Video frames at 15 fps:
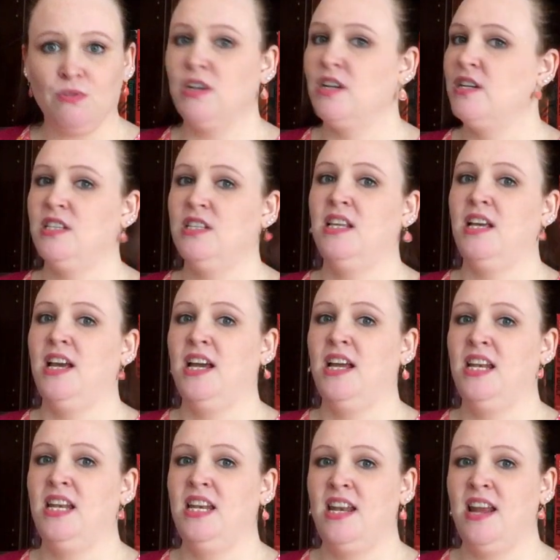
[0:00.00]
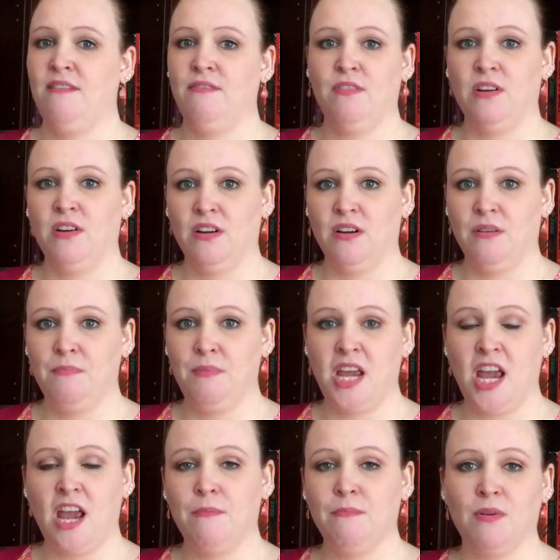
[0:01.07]
drawers that never
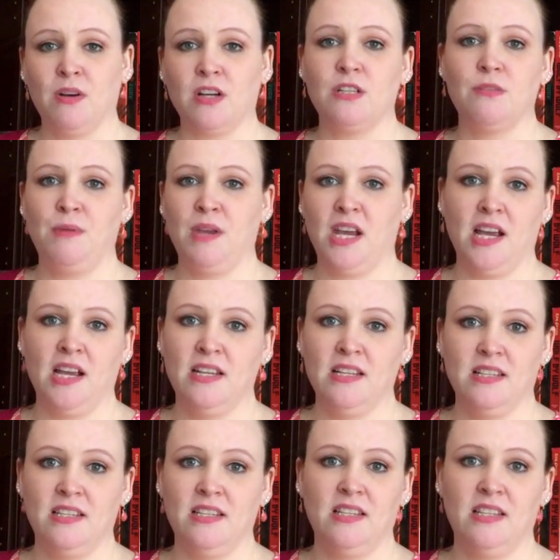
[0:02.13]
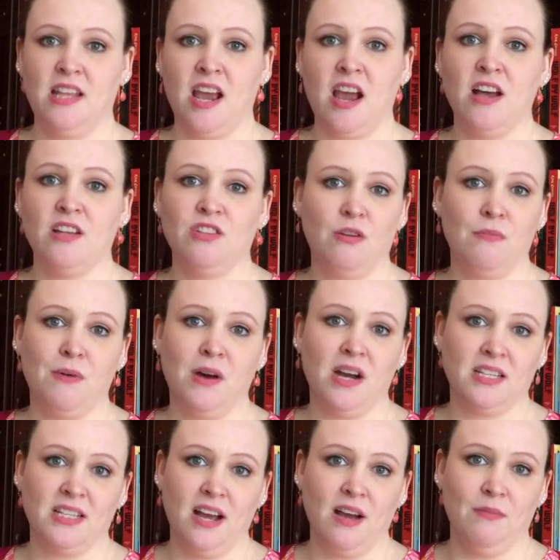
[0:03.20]
became books because they got so
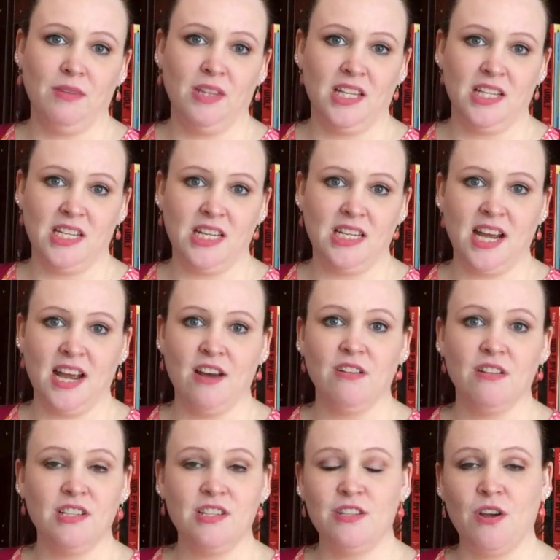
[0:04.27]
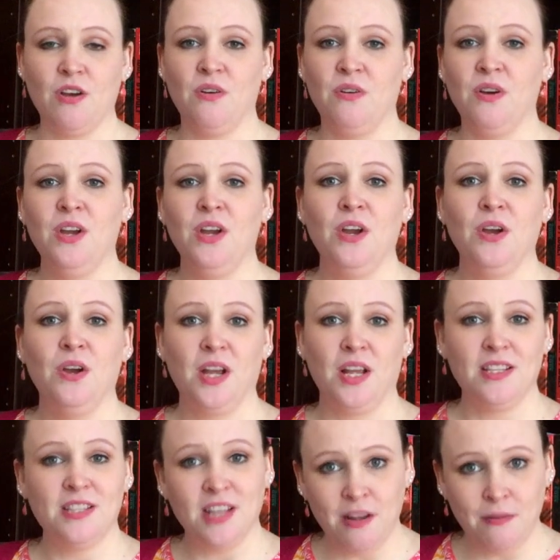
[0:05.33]
bogged down with the details. So
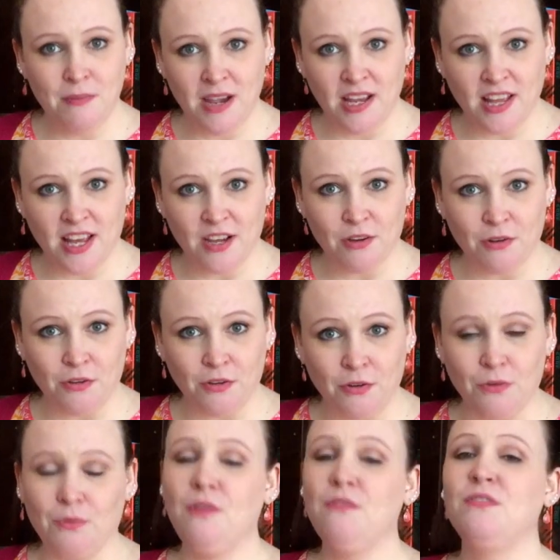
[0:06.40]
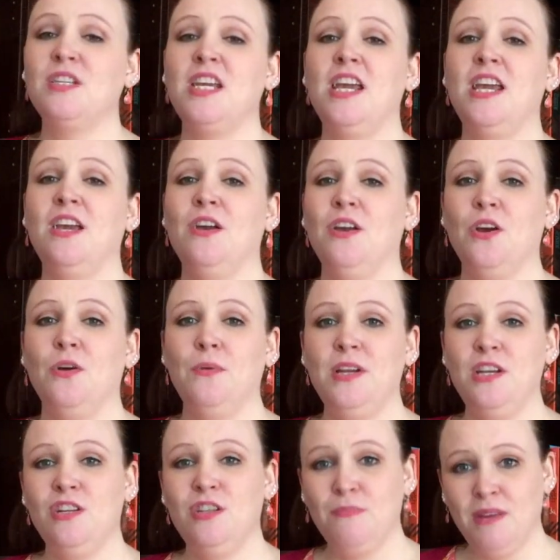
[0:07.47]
instead of being like a Jodorowsky, we
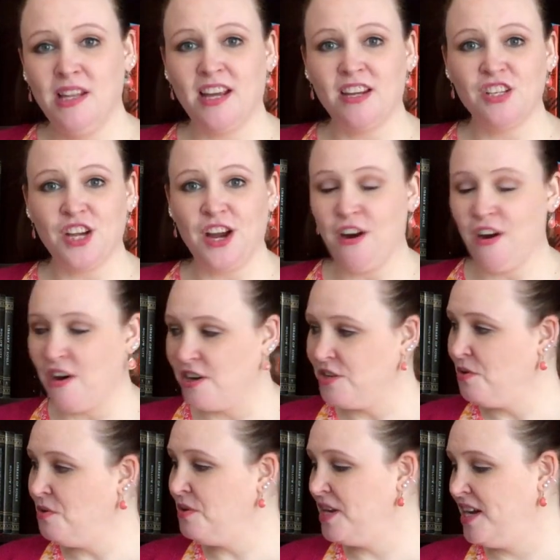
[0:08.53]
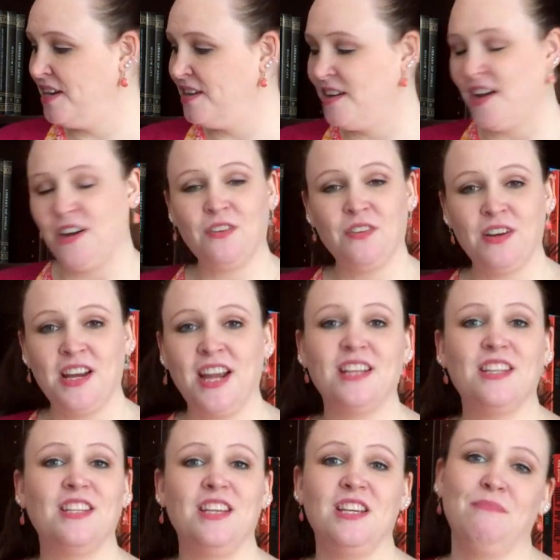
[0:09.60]
need to be like J.R.R. Tolkien and
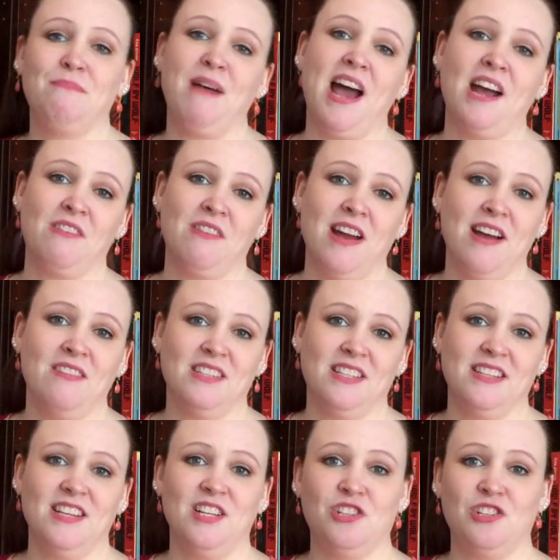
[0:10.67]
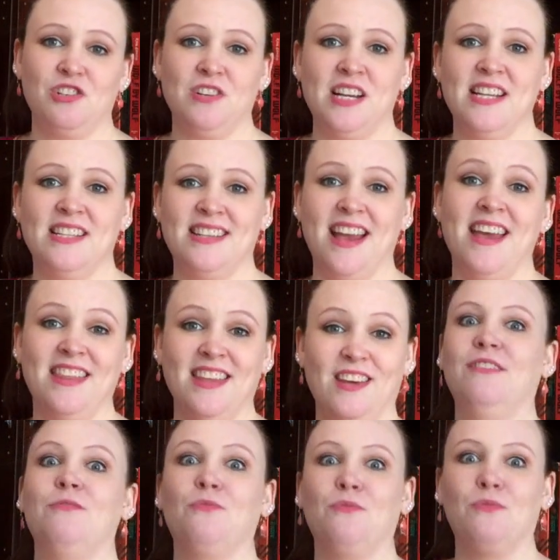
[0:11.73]
create these backgrounds and histories and
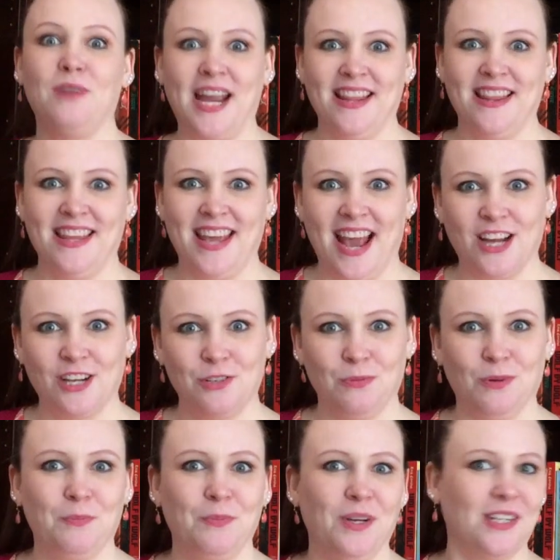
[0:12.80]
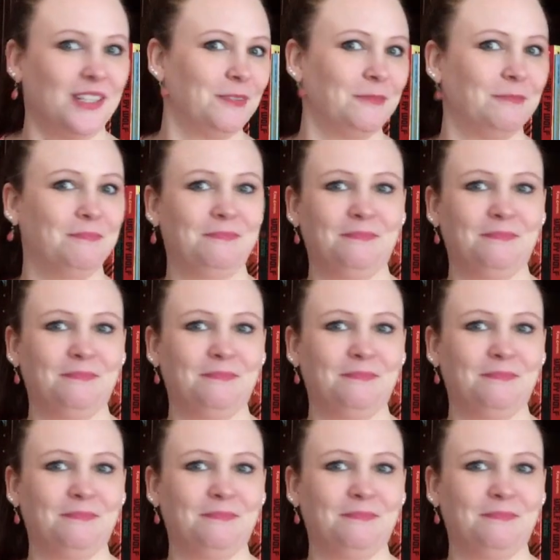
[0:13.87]
then write the actual book.